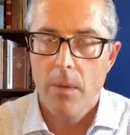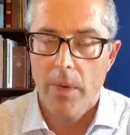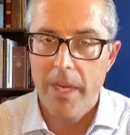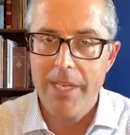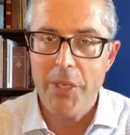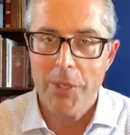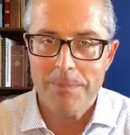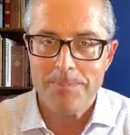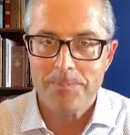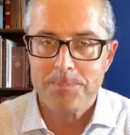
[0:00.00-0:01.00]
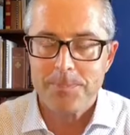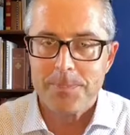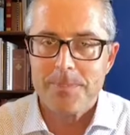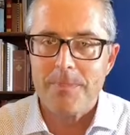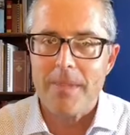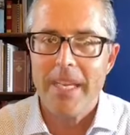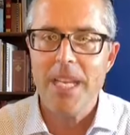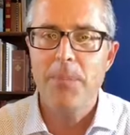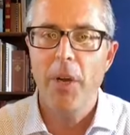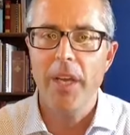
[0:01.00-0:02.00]
what did he do?
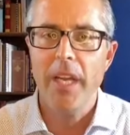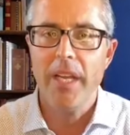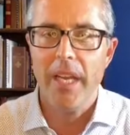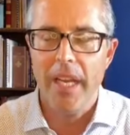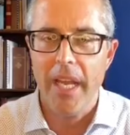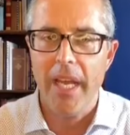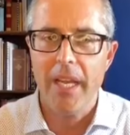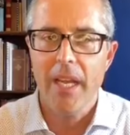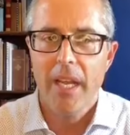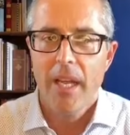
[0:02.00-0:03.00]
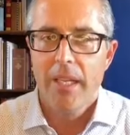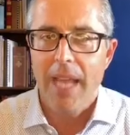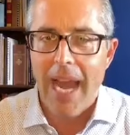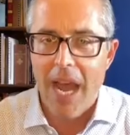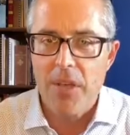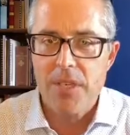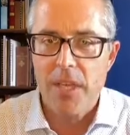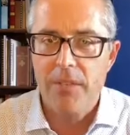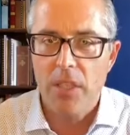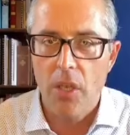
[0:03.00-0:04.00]
He put it in the
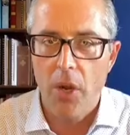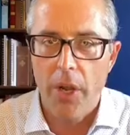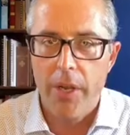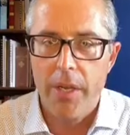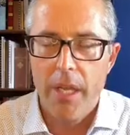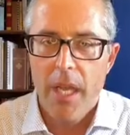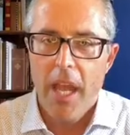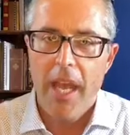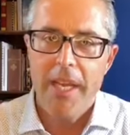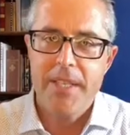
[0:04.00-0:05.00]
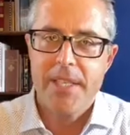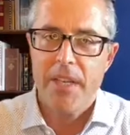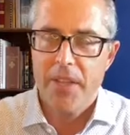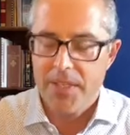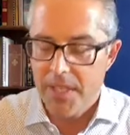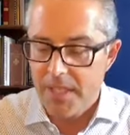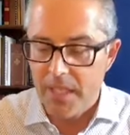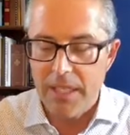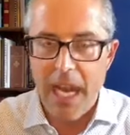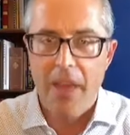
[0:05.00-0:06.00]
house of the Lord. And he said, This is
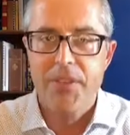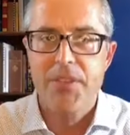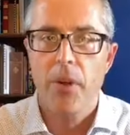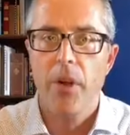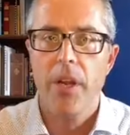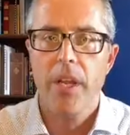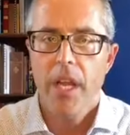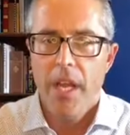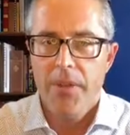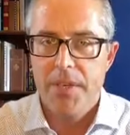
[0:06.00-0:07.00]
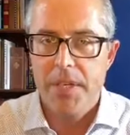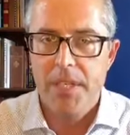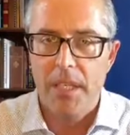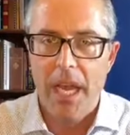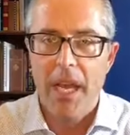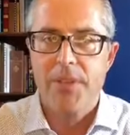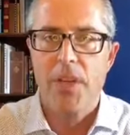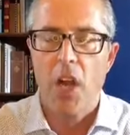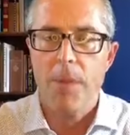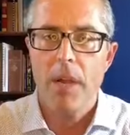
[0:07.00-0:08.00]
Goliath's sword, this is
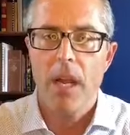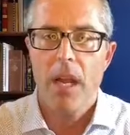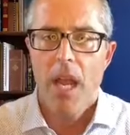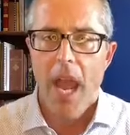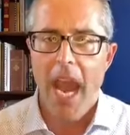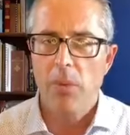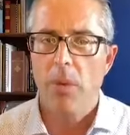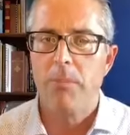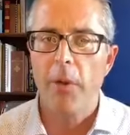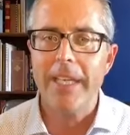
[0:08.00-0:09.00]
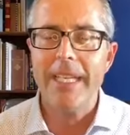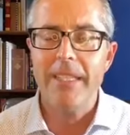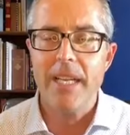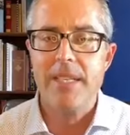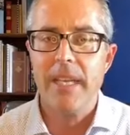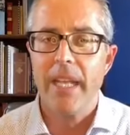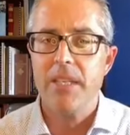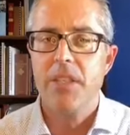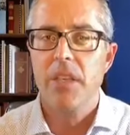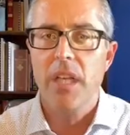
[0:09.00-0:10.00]
Goliath's armor, and we're bringing this
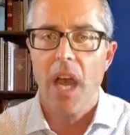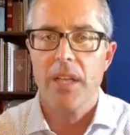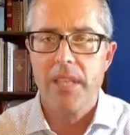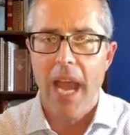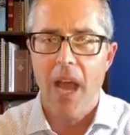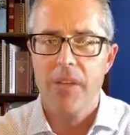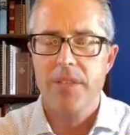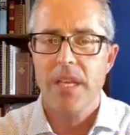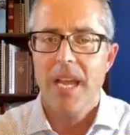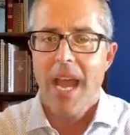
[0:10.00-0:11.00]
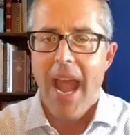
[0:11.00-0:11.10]
into God's house